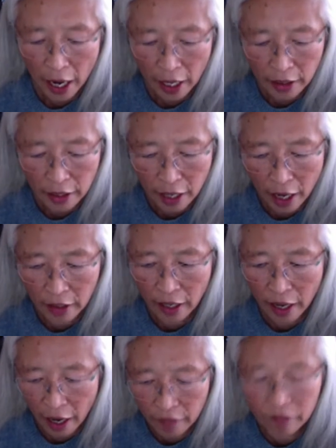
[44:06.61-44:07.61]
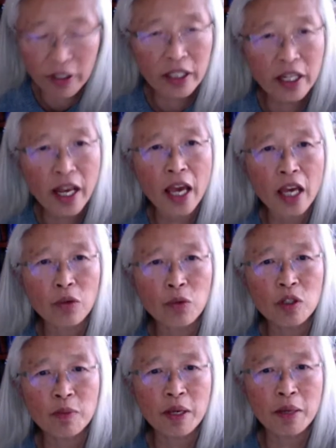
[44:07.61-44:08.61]
And yet every day
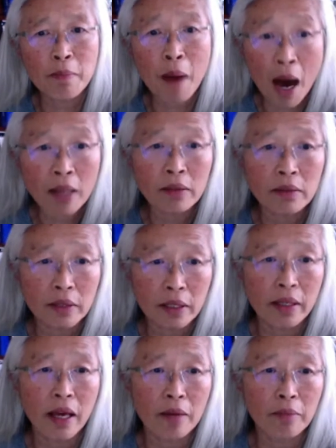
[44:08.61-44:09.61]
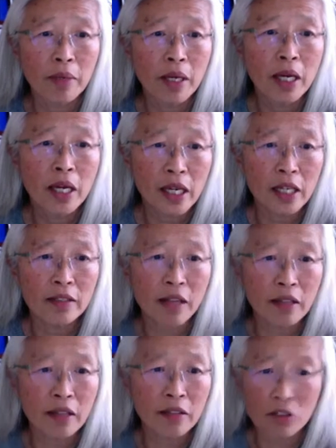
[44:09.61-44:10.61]
what's being modeled to them is
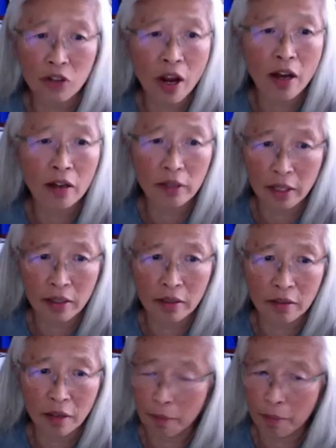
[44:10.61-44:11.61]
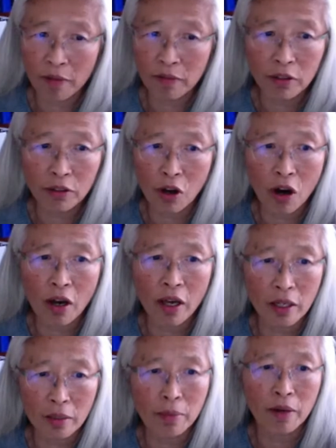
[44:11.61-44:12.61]
that the jail is above the law
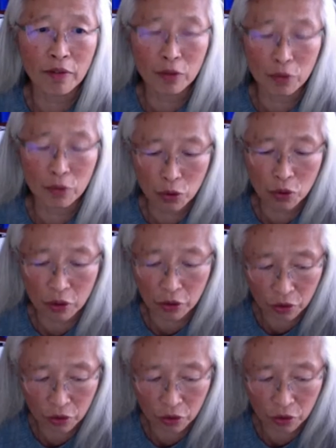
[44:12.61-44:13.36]
and above their rules.